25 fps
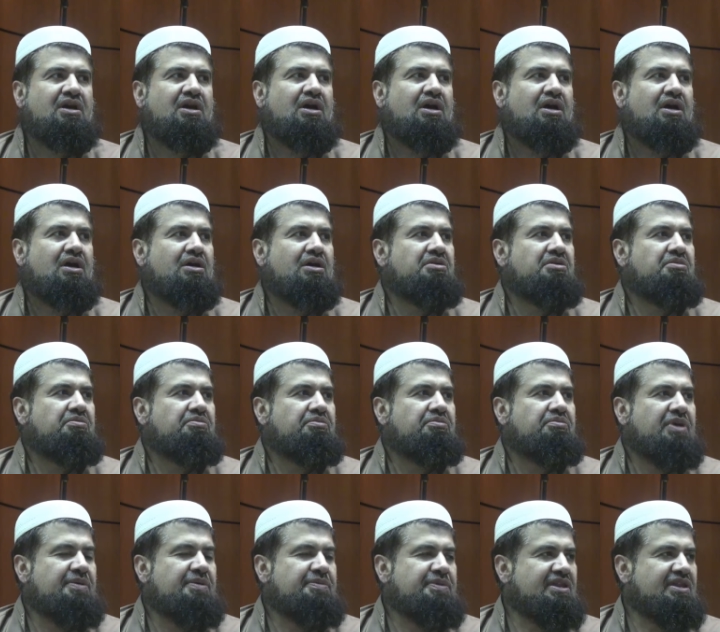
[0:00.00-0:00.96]
uh,
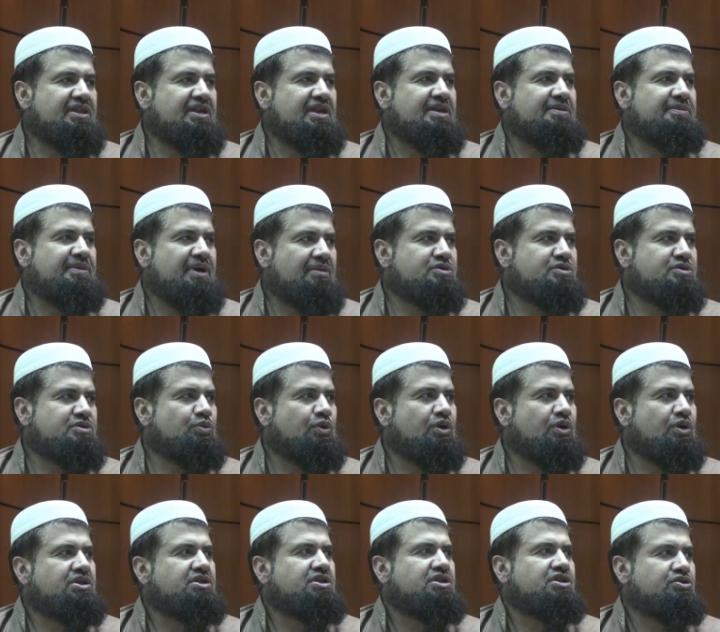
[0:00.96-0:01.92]
maybe the Imams
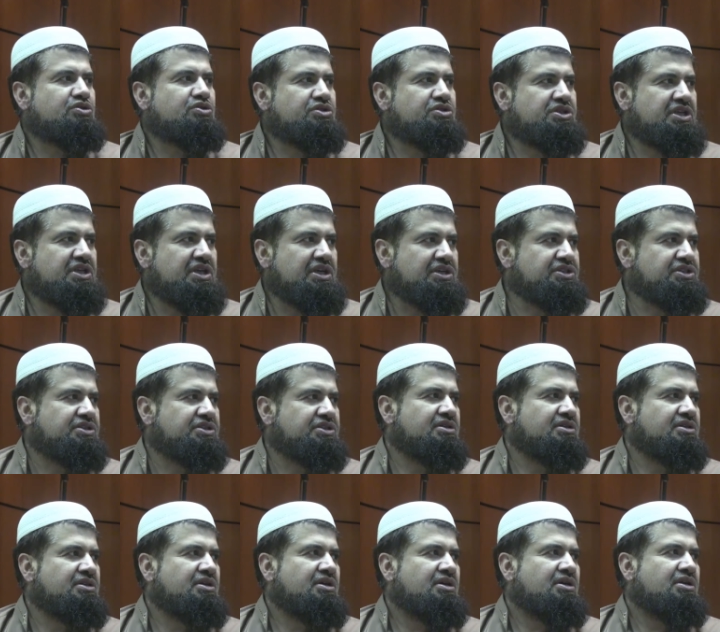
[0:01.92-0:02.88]
wanted to teach
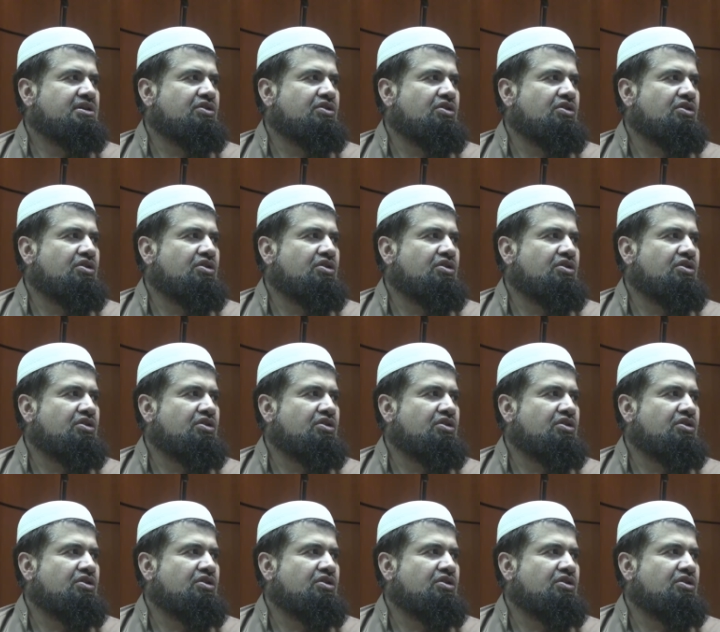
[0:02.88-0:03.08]
the